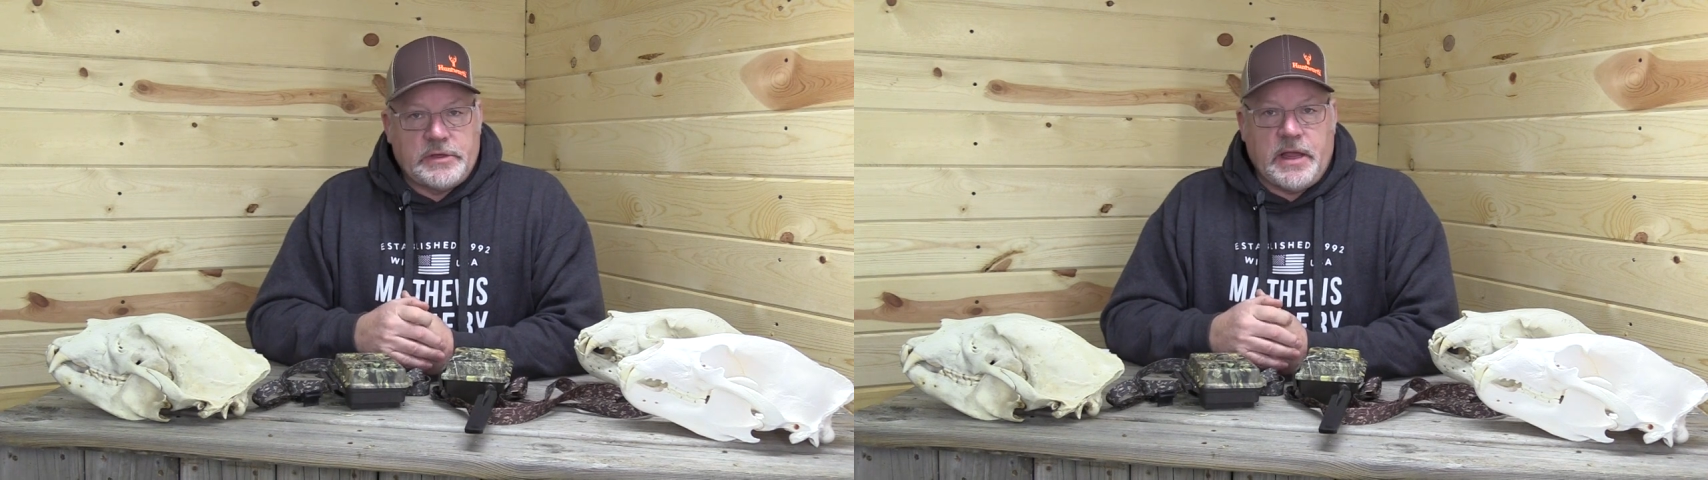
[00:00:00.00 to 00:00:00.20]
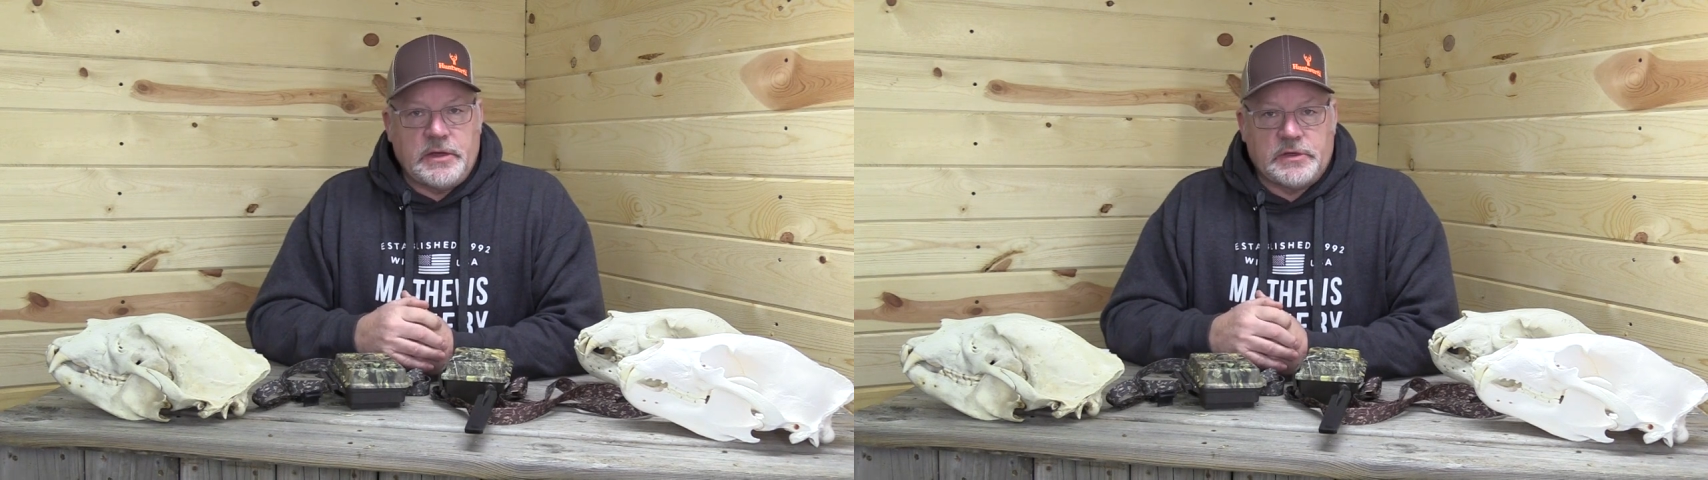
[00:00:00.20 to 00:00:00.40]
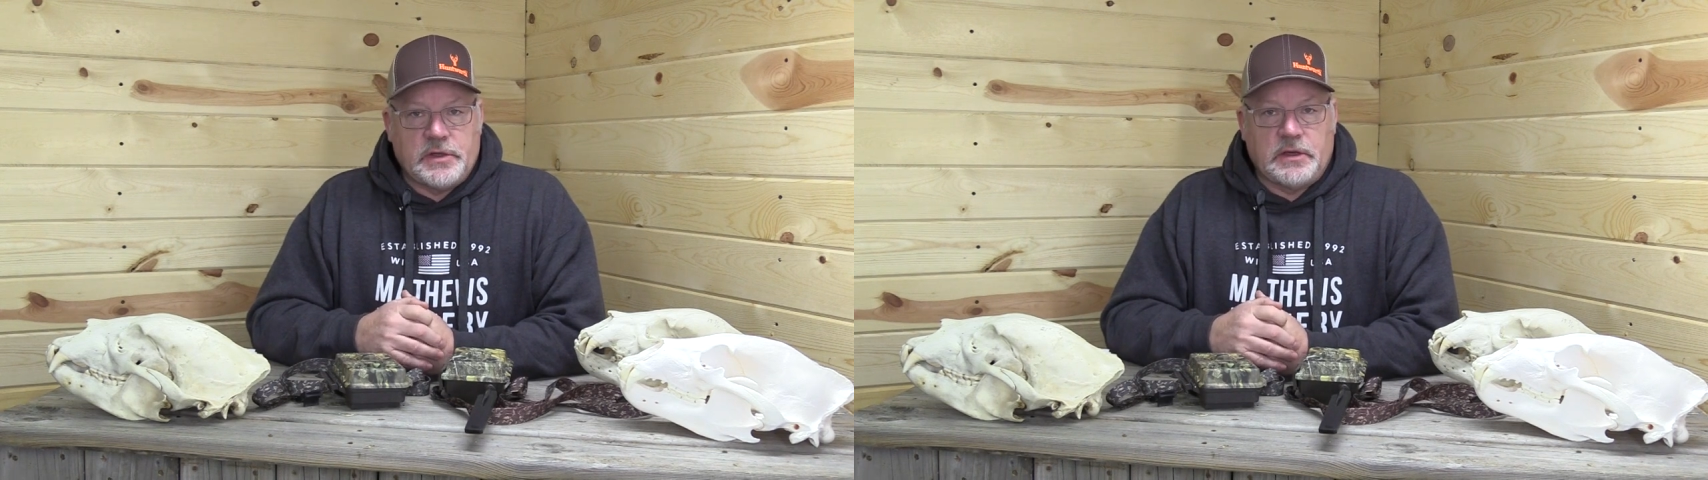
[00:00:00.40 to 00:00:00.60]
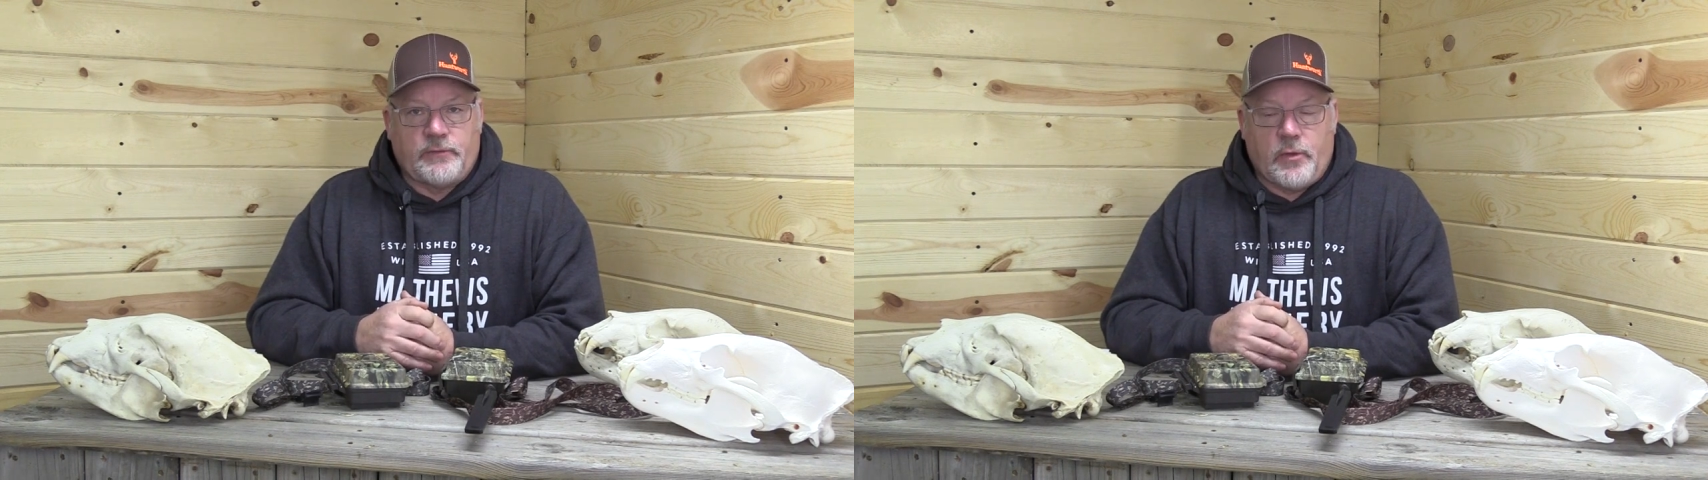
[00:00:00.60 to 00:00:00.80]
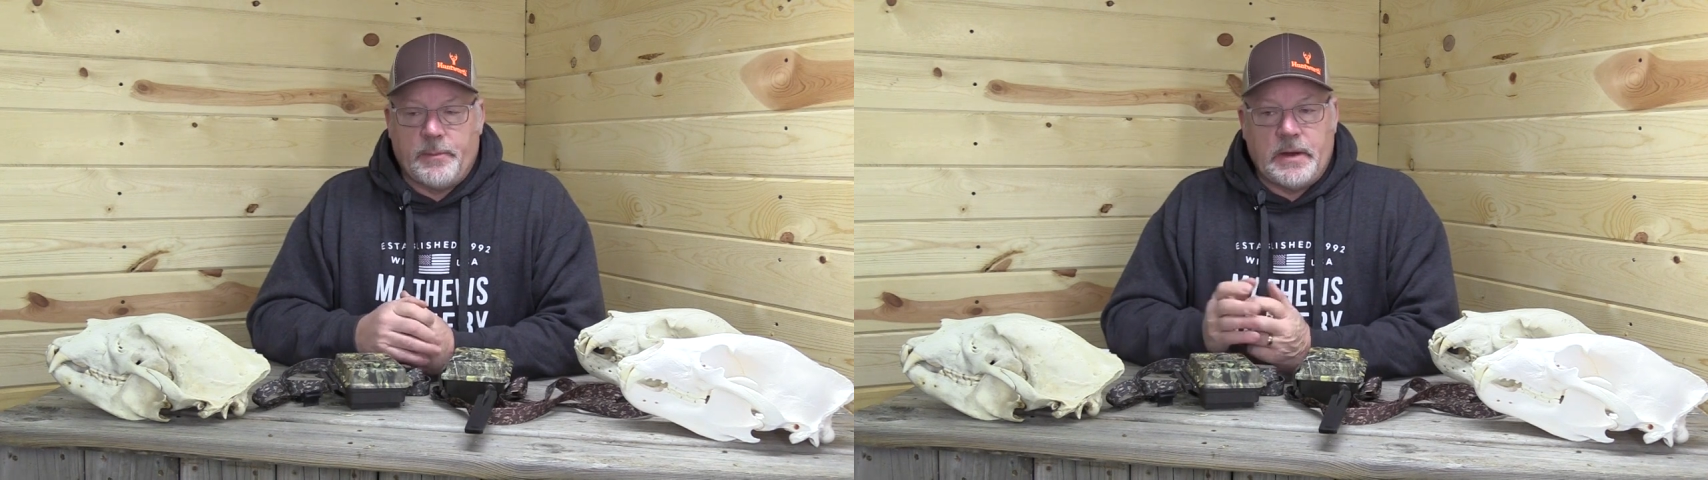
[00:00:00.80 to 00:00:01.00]
change
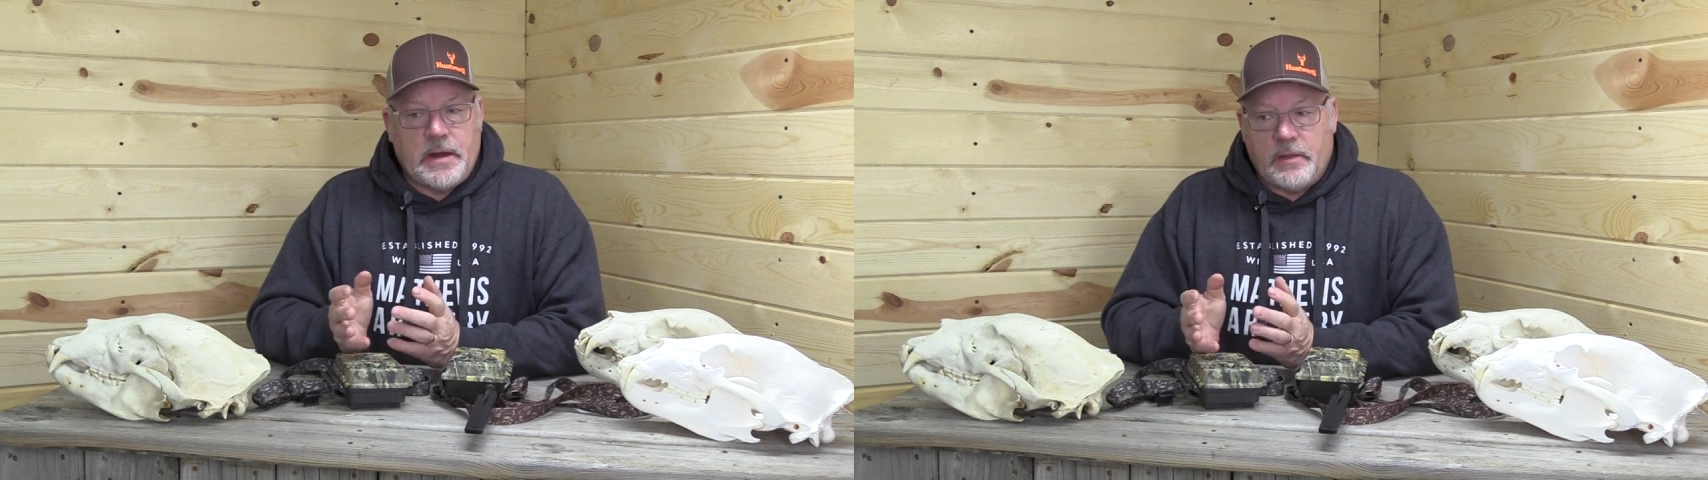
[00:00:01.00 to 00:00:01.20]
things for me.